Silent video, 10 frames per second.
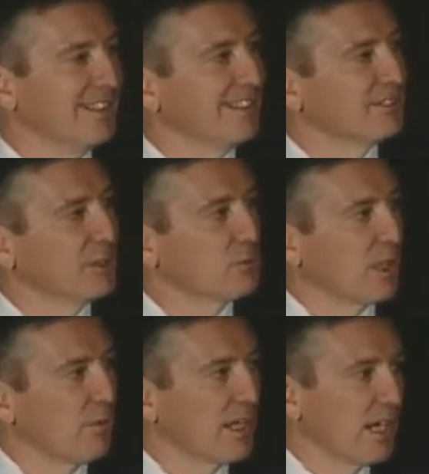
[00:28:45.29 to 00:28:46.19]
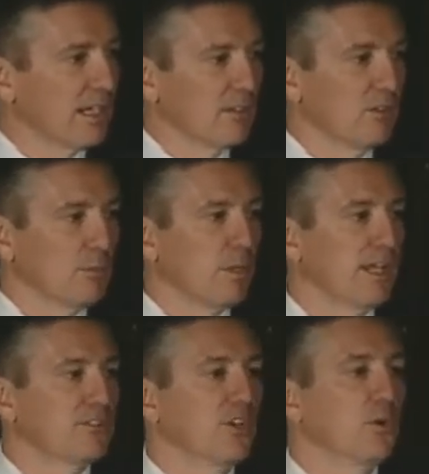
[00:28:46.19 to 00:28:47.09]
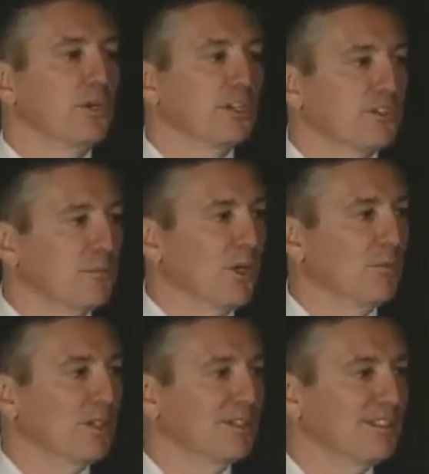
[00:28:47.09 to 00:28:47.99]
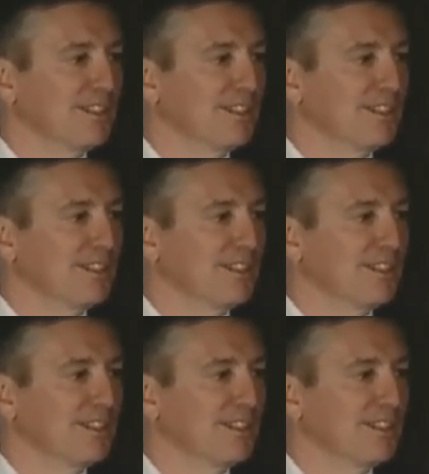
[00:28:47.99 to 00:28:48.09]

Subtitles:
It seems like we kind of hit a little plateau here at the moment.